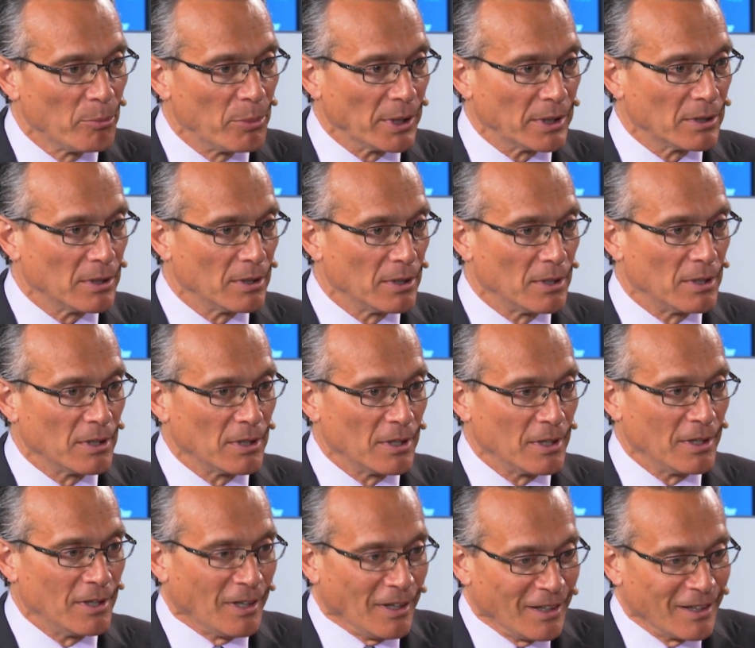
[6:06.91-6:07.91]
but
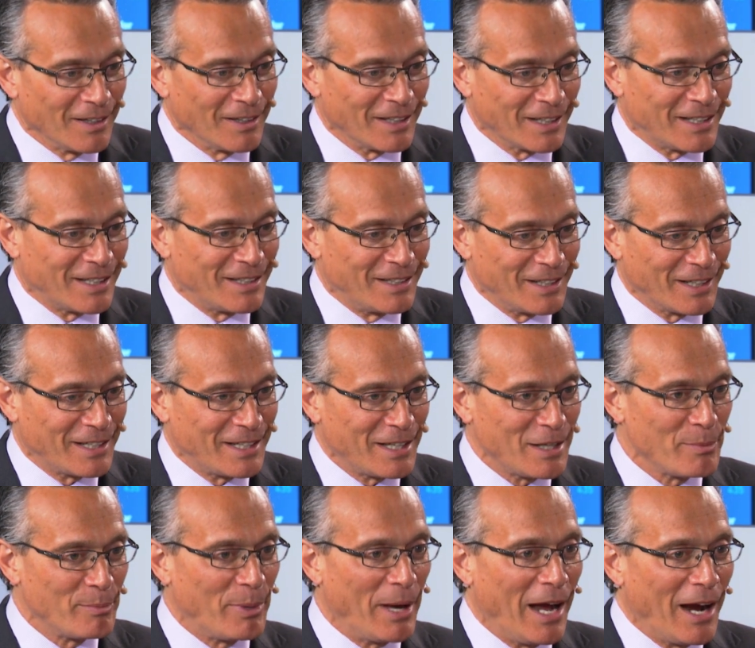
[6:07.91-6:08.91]
the
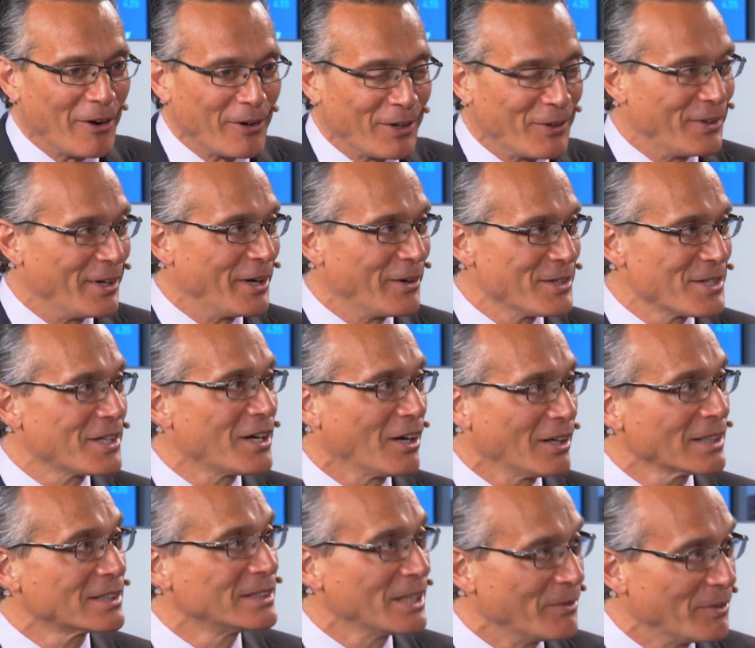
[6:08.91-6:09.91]
key barrier there is
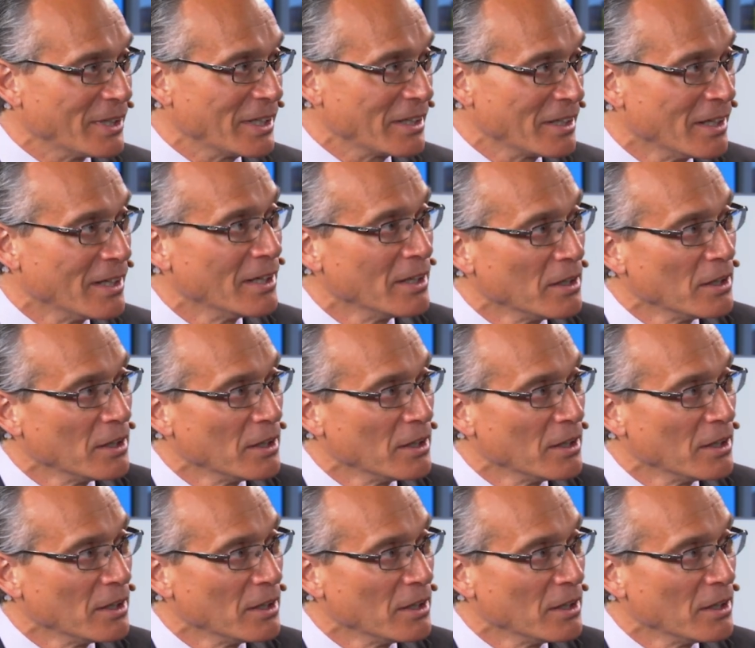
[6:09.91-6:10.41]
connectivity.